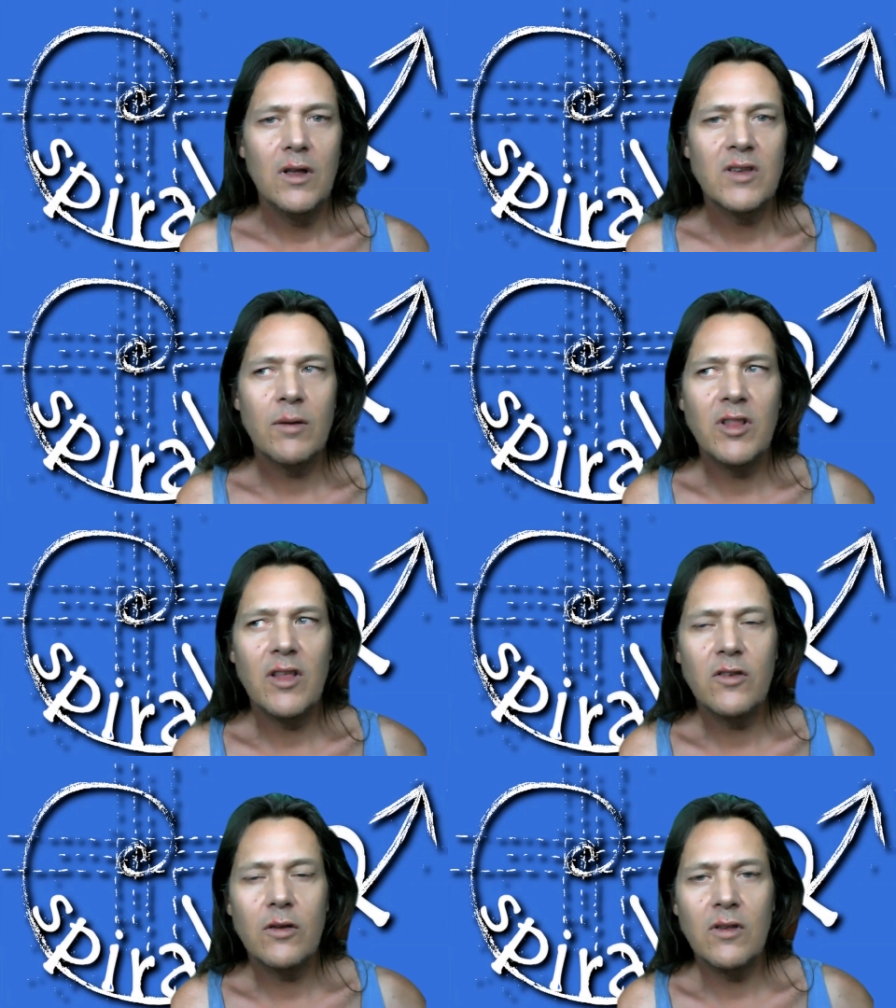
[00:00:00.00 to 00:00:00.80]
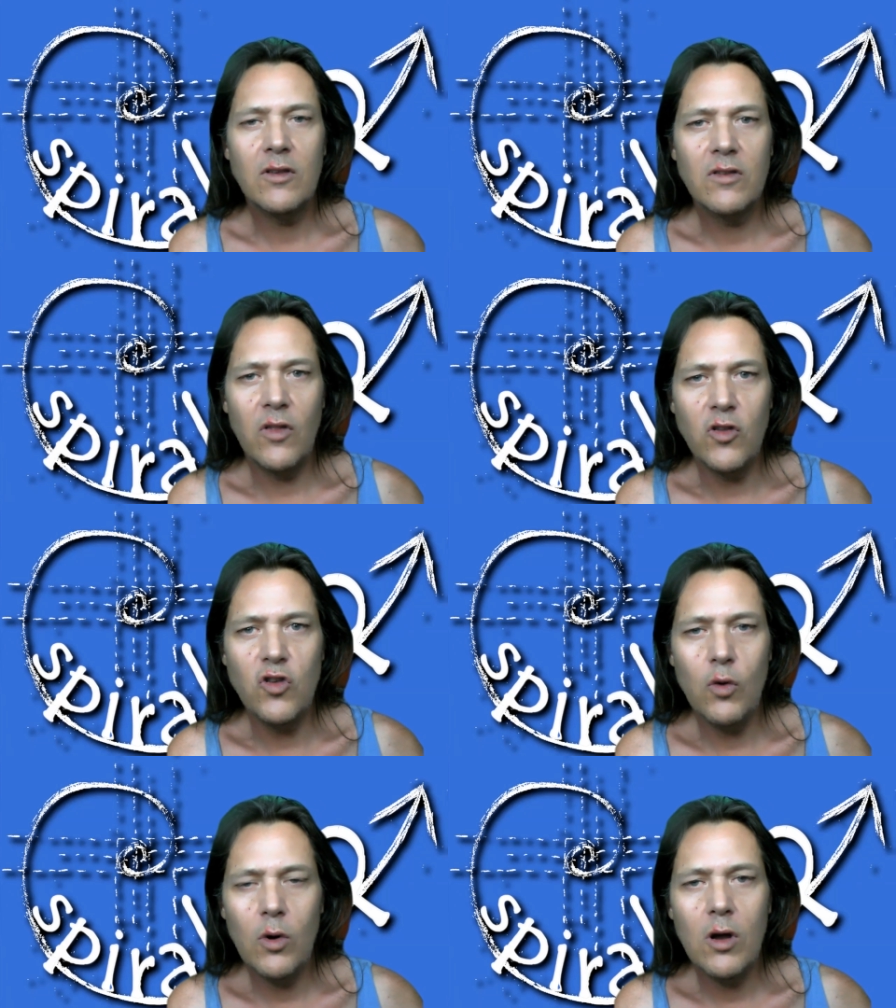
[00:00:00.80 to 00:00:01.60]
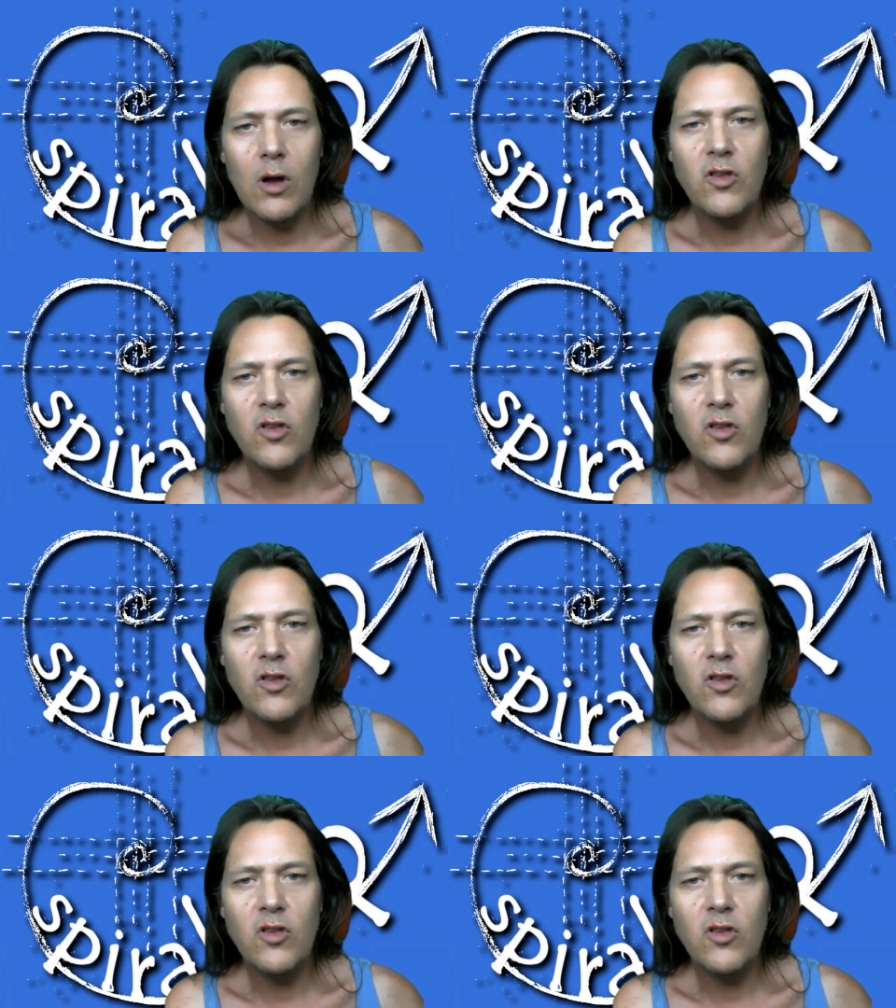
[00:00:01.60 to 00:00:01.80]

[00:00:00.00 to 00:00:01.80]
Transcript: something that's that's the new earth,